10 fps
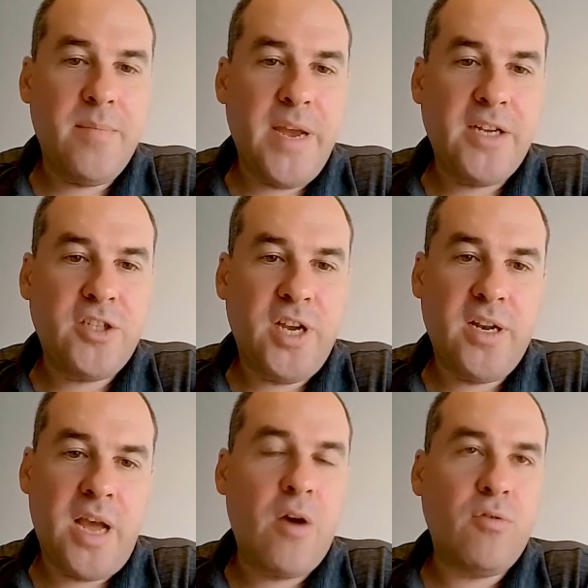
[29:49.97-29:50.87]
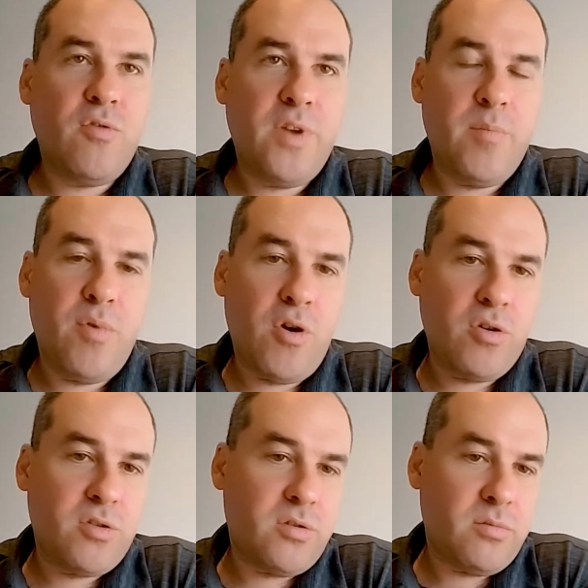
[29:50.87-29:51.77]
mentioned, out of the
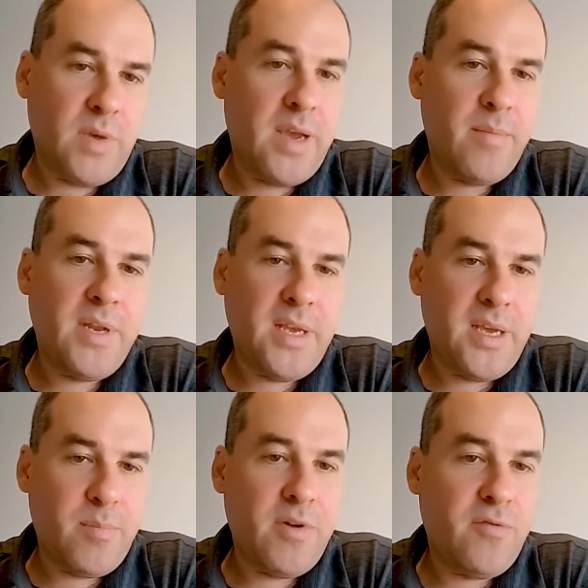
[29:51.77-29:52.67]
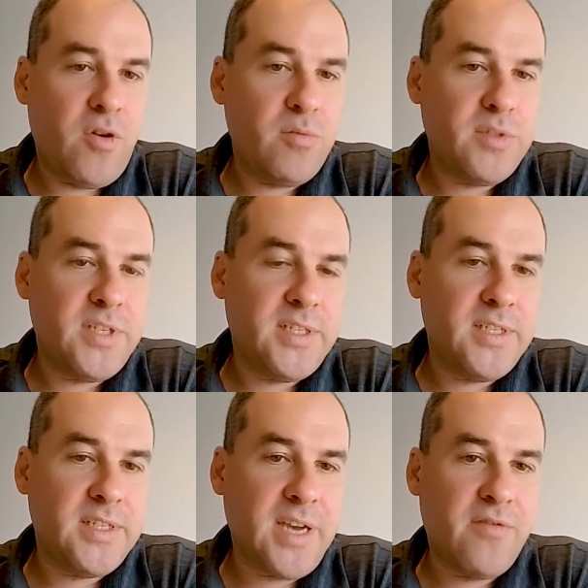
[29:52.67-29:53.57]
box, MDE performs this
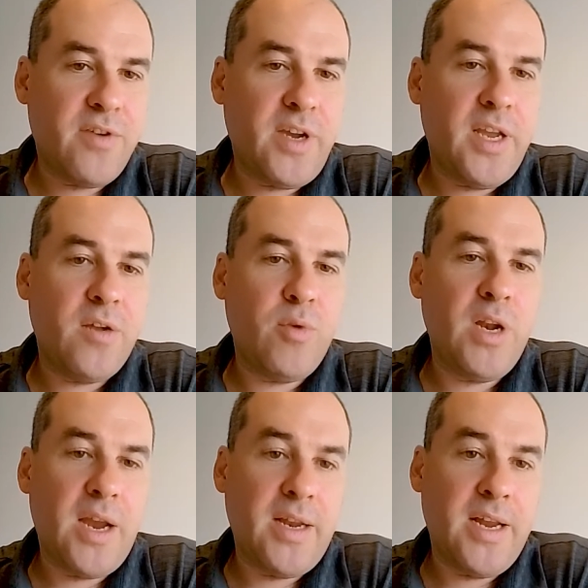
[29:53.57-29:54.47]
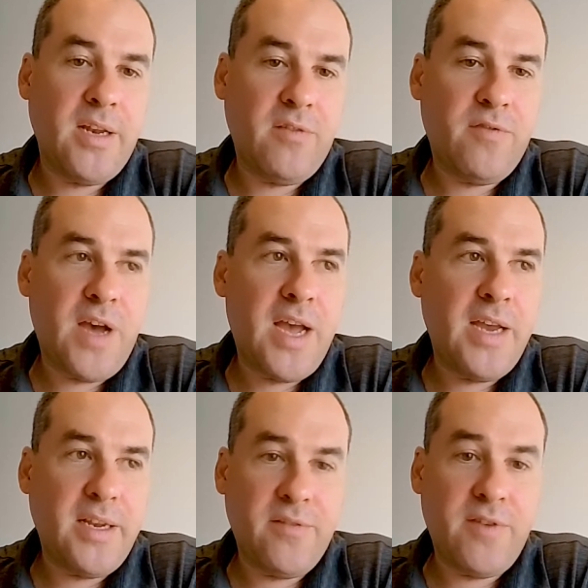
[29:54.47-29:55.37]
discovery. It will identify
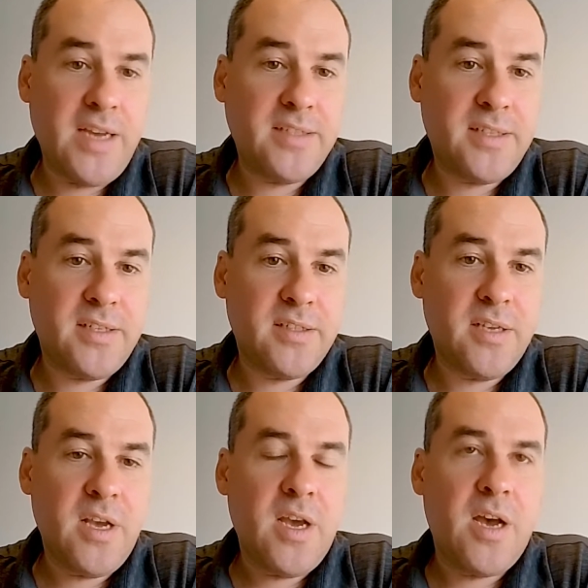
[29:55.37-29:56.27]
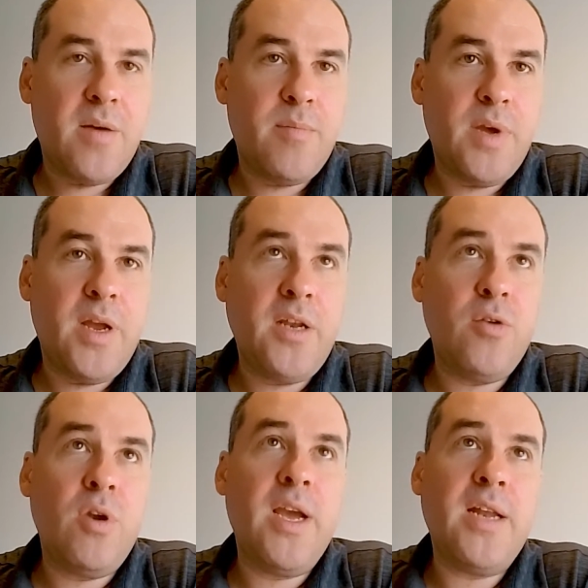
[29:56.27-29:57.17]
devices, and you
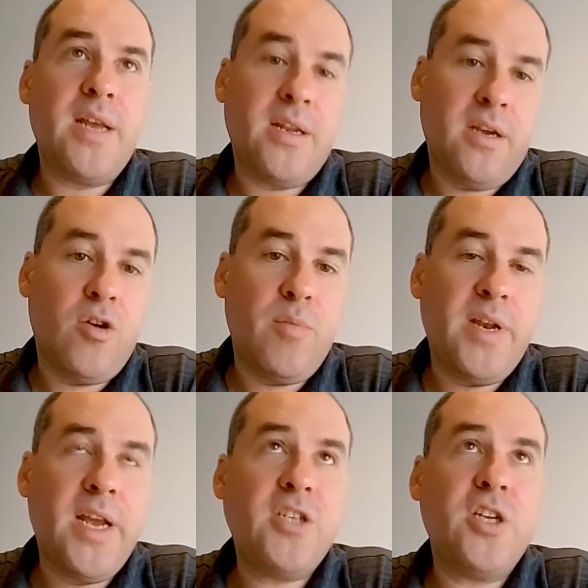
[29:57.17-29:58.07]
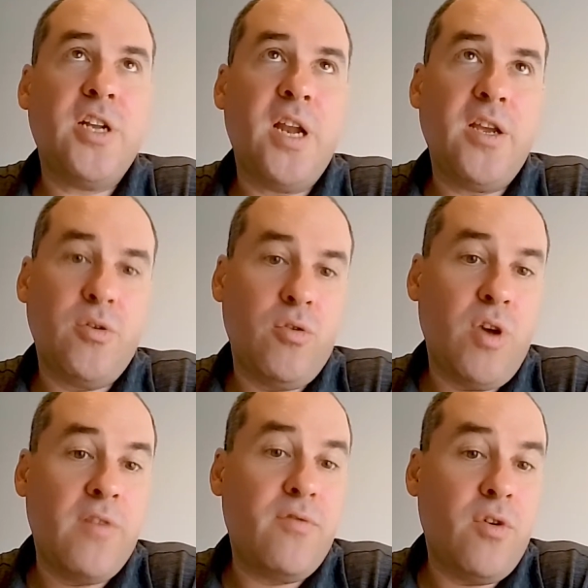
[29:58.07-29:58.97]
will get that recommendation telling you
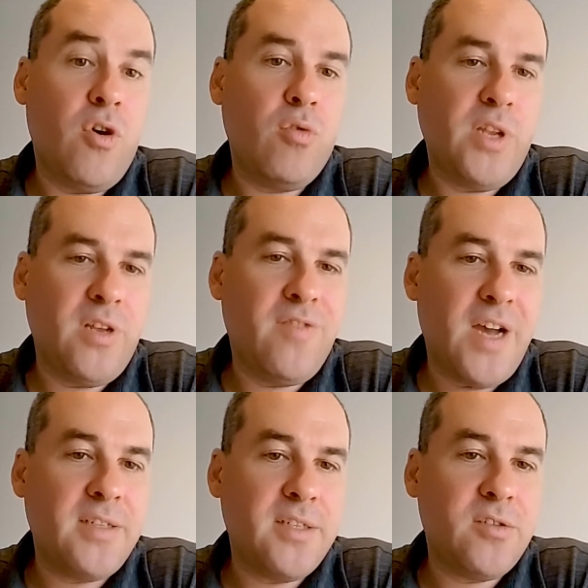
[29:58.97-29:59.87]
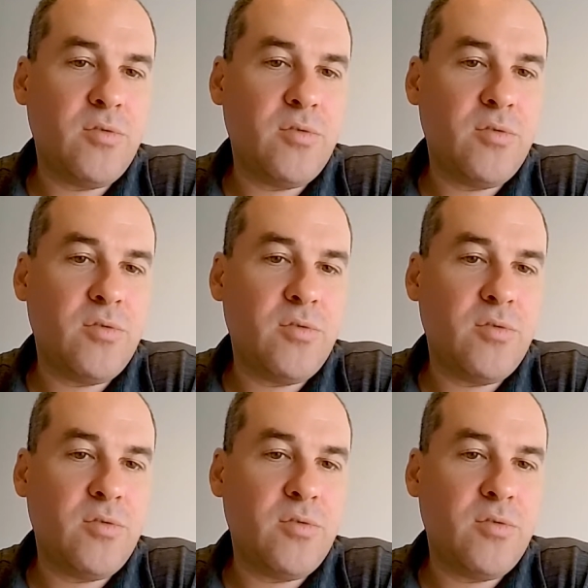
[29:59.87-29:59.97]
have OT devices to